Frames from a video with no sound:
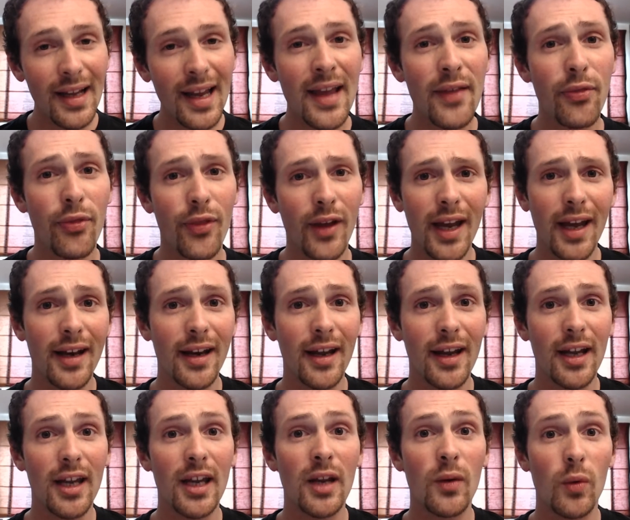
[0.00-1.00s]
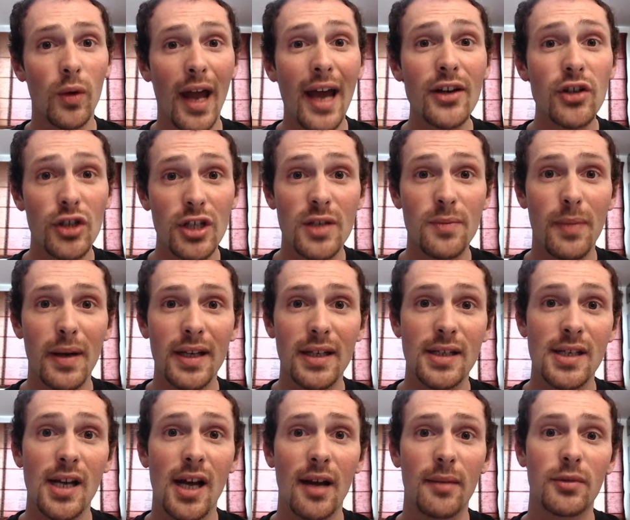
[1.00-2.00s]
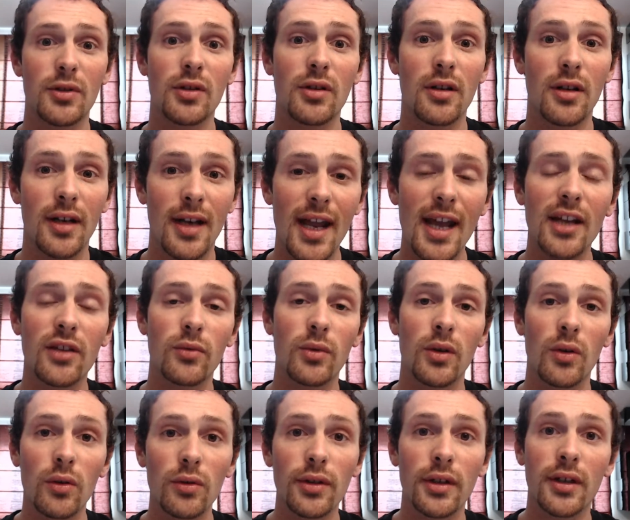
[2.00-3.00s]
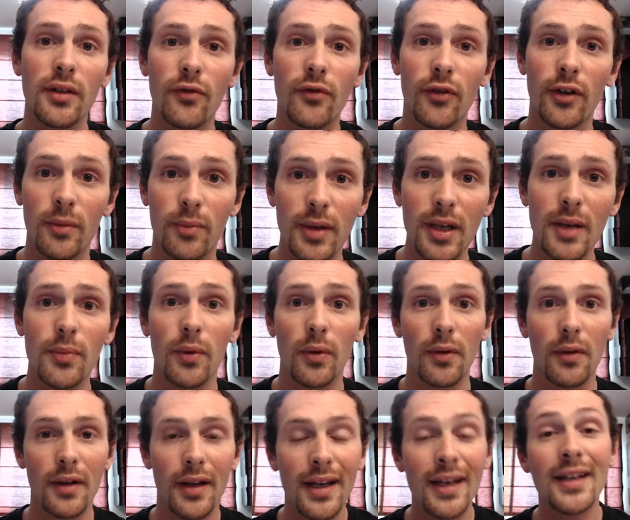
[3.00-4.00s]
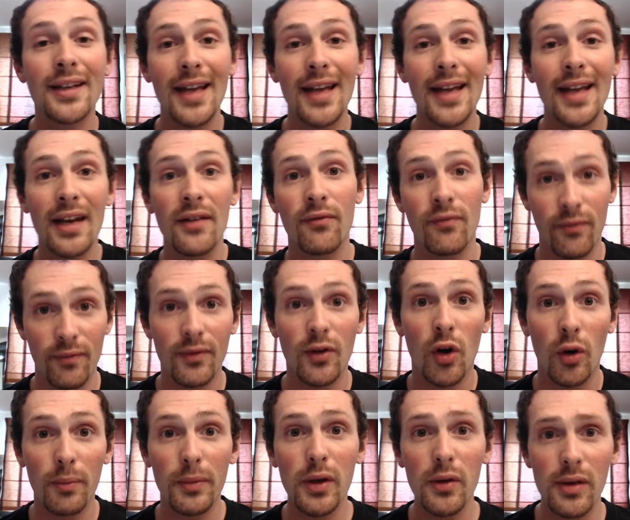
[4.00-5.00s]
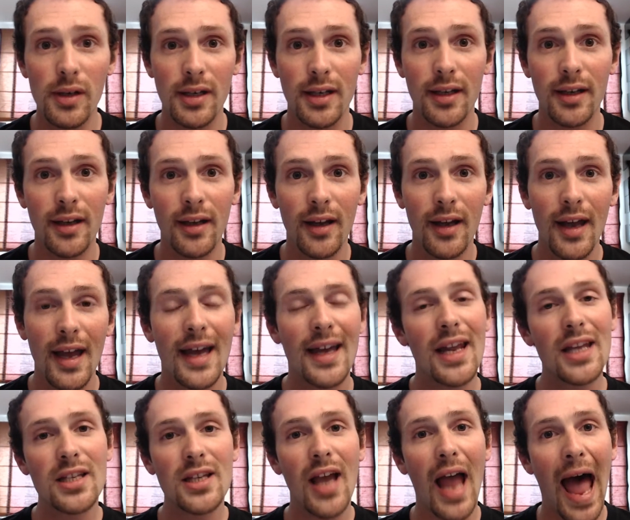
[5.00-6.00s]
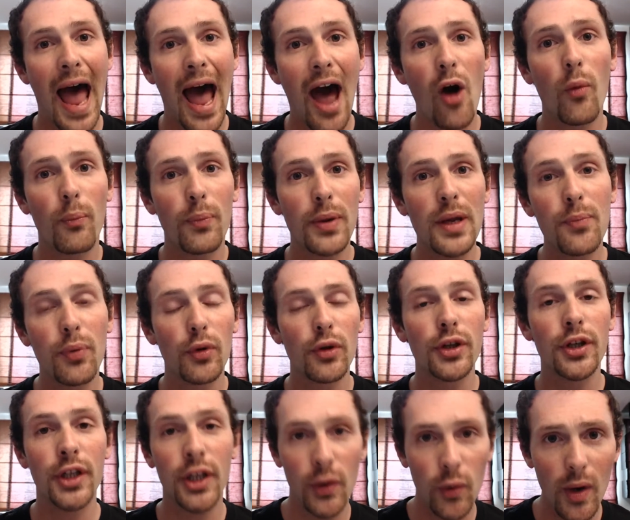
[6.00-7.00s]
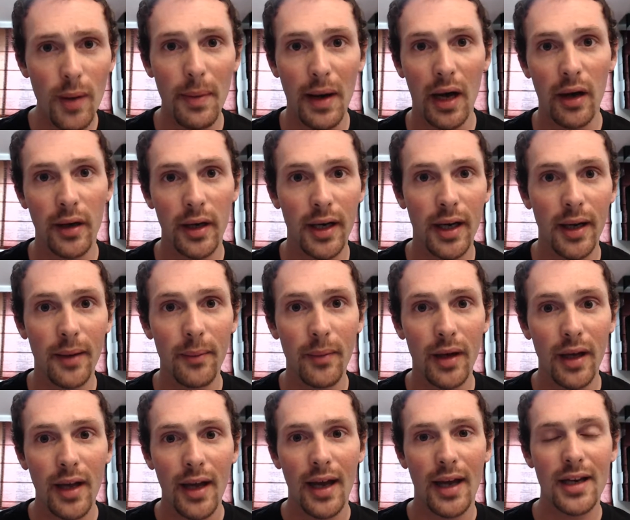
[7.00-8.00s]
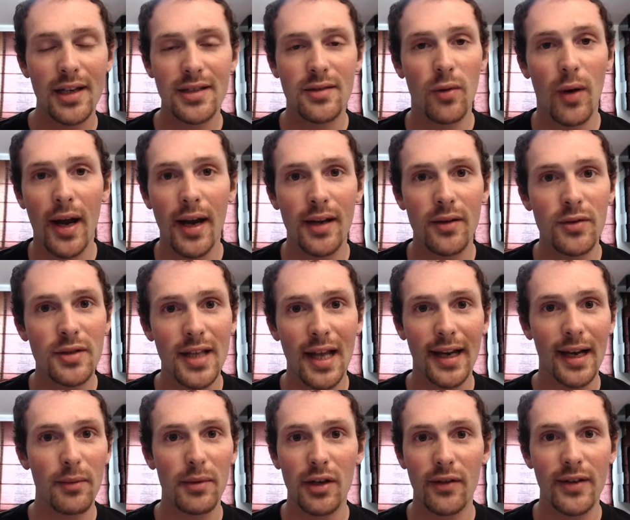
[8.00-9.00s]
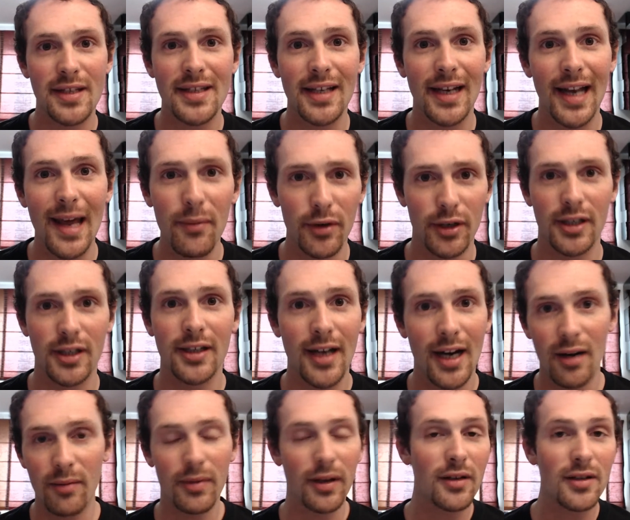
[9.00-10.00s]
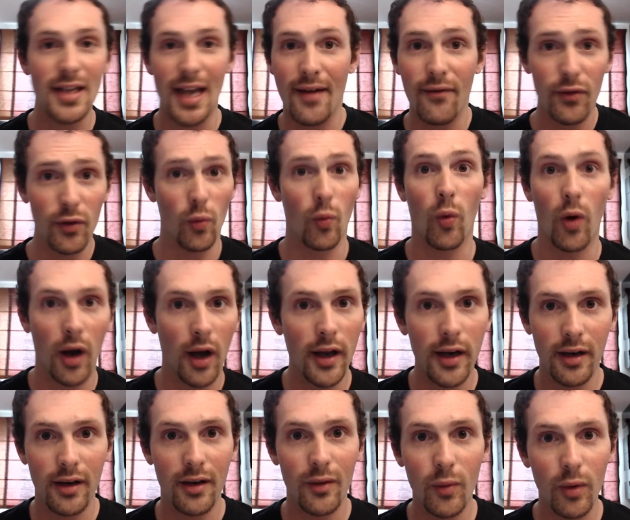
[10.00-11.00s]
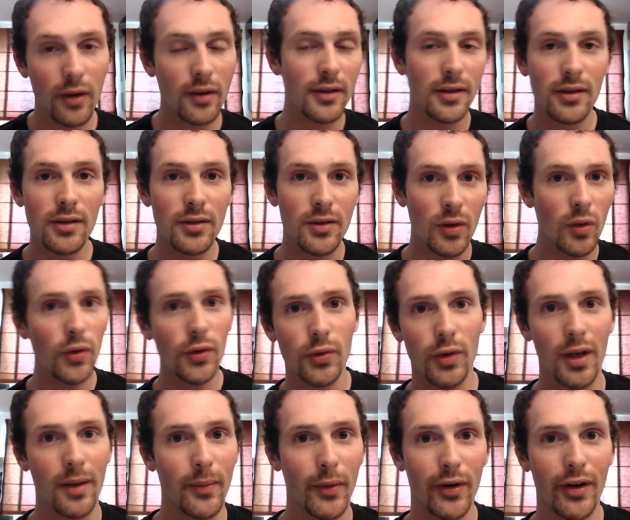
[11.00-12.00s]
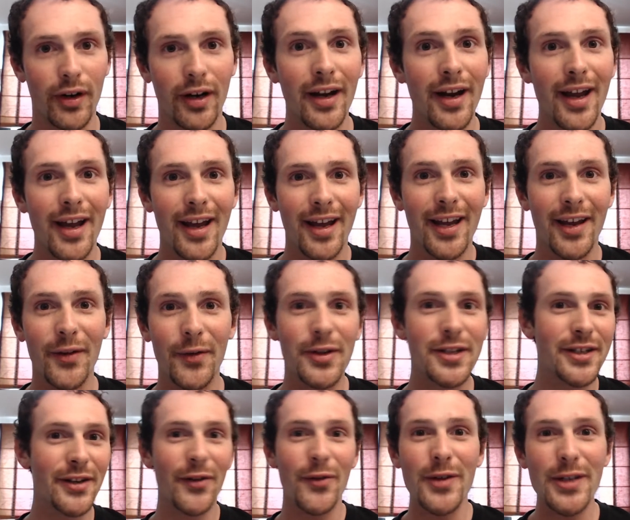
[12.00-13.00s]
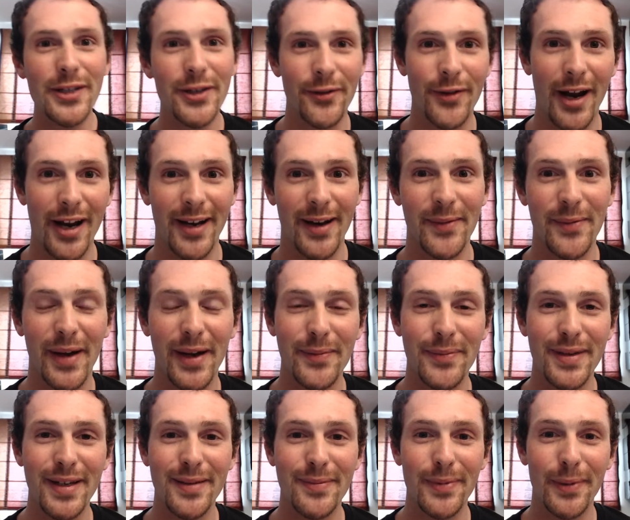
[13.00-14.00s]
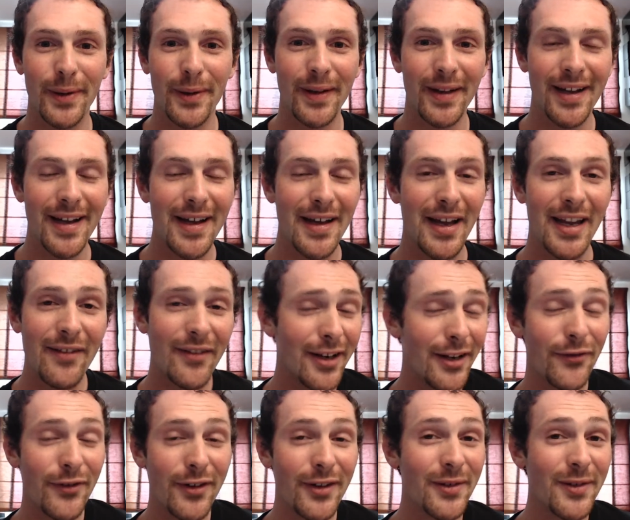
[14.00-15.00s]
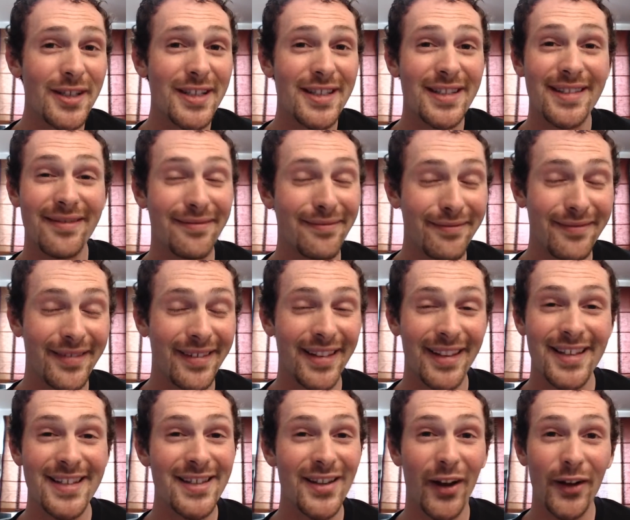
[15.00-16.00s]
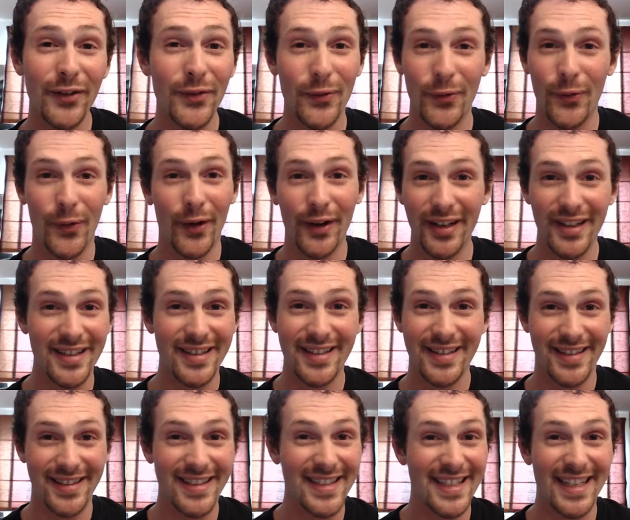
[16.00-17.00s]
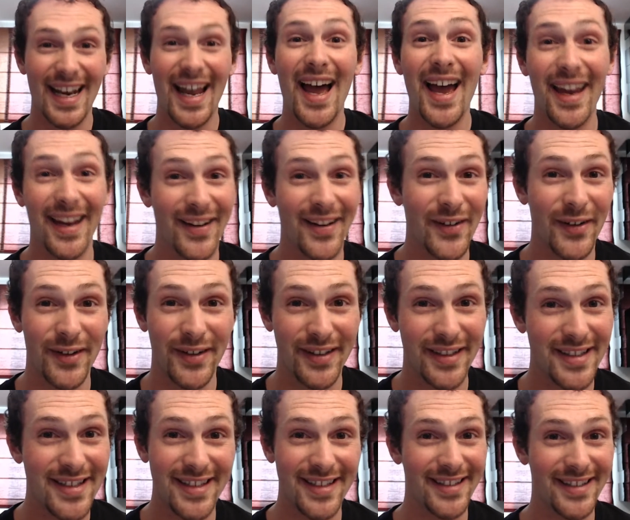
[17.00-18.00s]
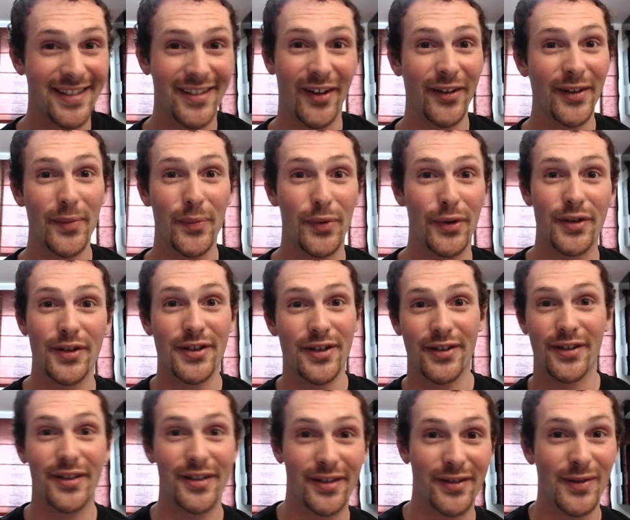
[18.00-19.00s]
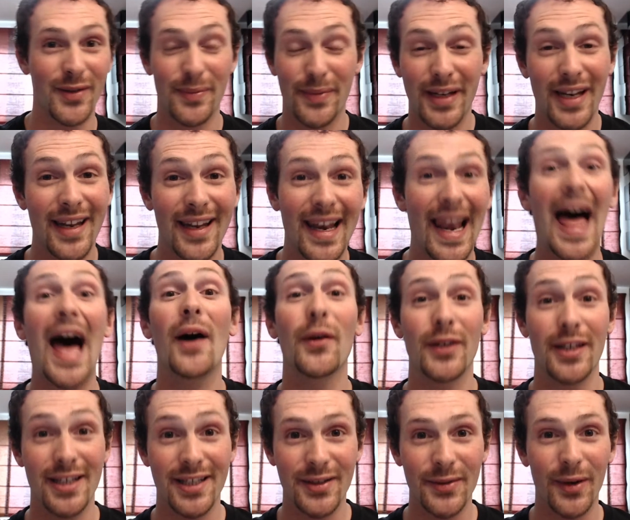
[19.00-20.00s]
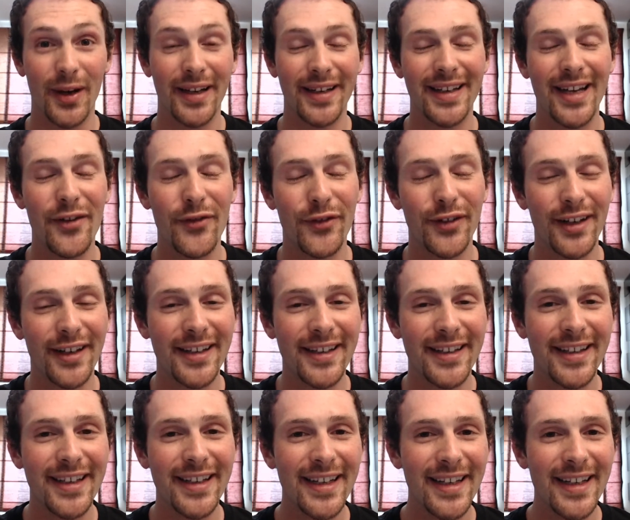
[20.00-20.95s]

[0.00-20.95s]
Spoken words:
And then he will actually spend time to connect with all the different people in that community. That's how people knew about him. And that's why he was like a bit of a celebrity there, because everyone wanted to talk to him, or he was always surrounded by people. Even if he's not what he's like, or he's not the person, it will be the loudest one, definitely.